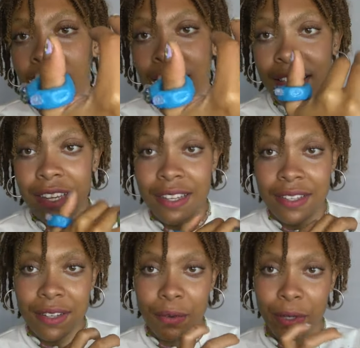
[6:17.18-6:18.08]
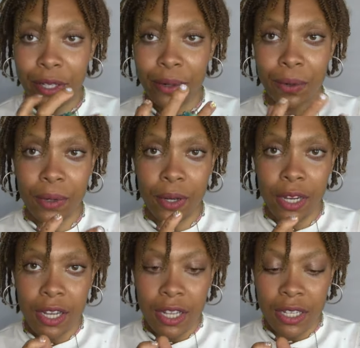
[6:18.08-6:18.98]
I think it's still really
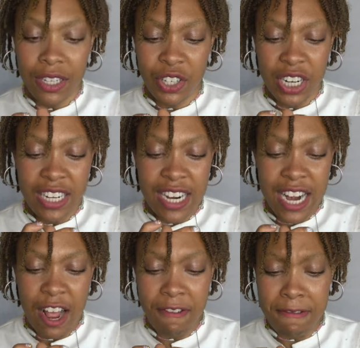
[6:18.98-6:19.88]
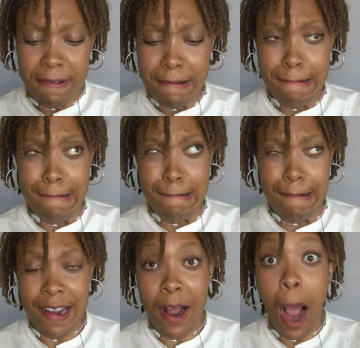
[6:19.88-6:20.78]
cool. Let's try to take it off
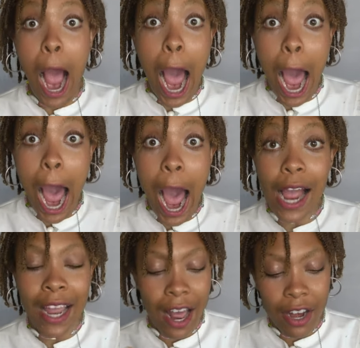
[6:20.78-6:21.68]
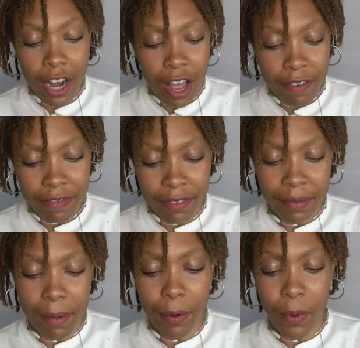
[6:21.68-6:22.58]
ah, got it off.
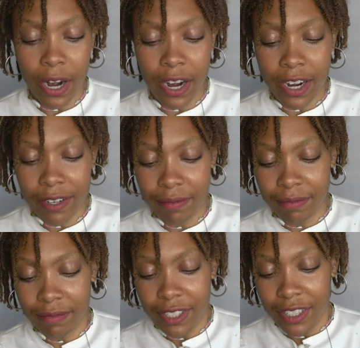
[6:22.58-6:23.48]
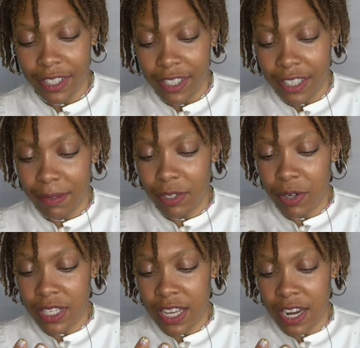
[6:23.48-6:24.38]
I'm gonna wear it because I'm
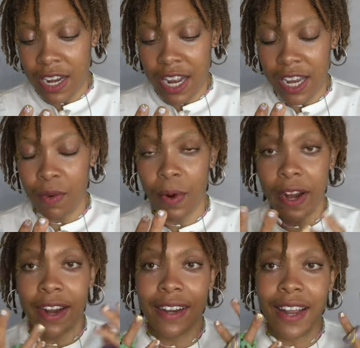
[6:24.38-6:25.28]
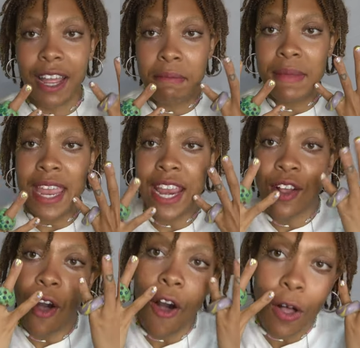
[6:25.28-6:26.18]
so excited I can wear it. I
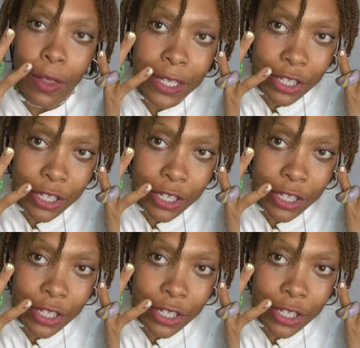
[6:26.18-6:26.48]
made all